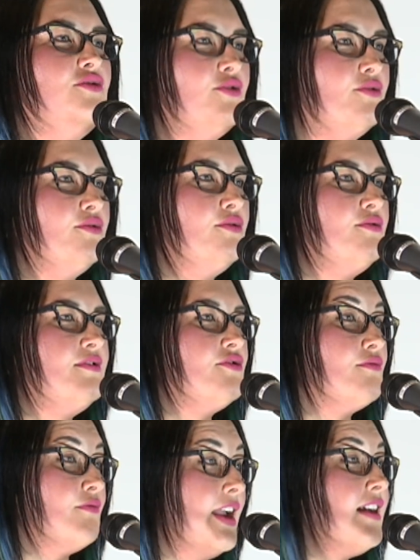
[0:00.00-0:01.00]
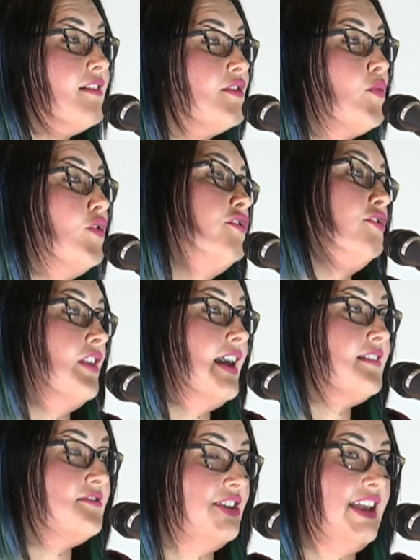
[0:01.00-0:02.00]
do direct what you
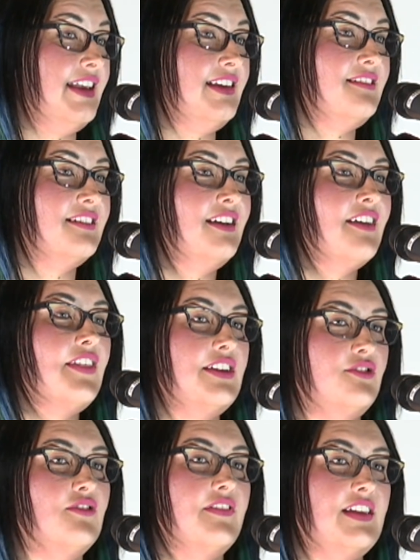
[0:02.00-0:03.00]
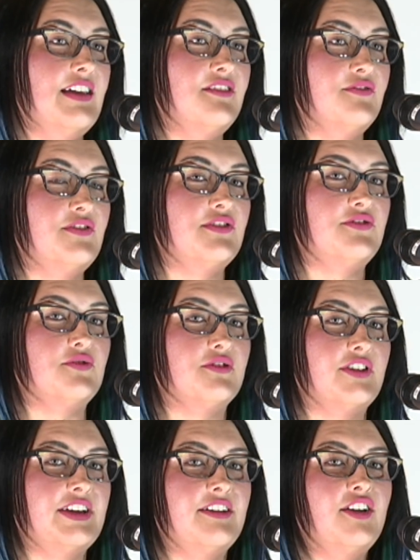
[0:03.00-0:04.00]
like to eat, they're not the end of the
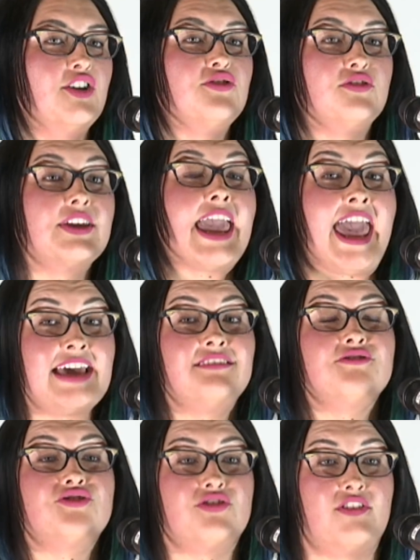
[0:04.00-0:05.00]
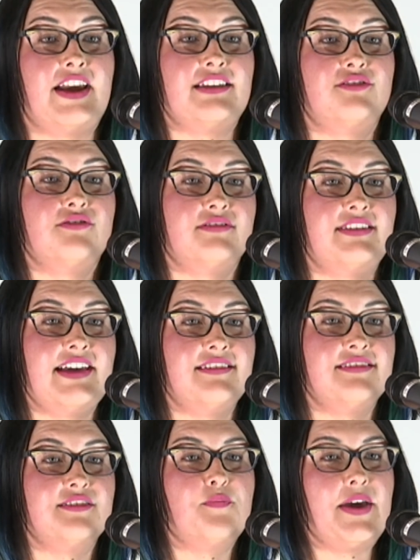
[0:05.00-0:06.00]
story. You can train your
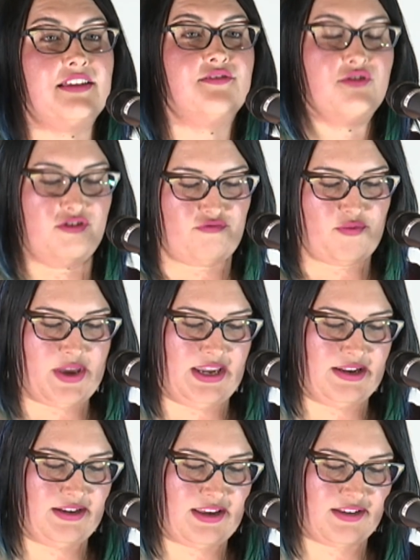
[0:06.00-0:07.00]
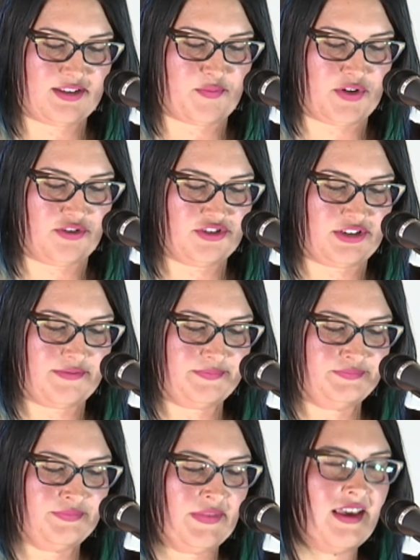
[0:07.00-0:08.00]
taste based on repeated exposure.
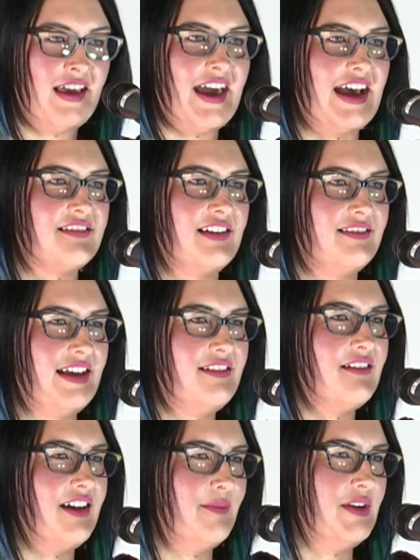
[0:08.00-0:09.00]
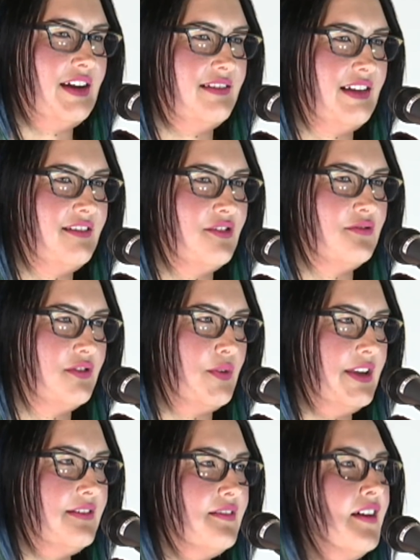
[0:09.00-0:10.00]
As I said, I'm an identical
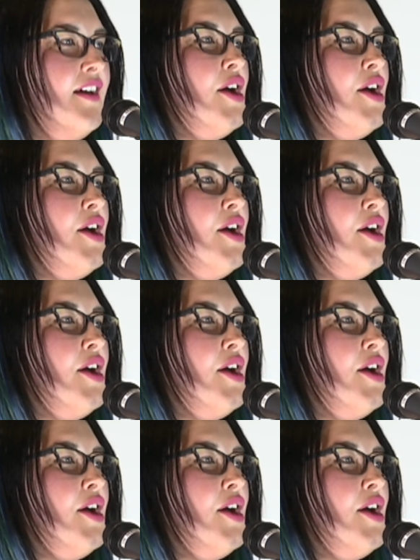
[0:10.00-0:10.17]
twin,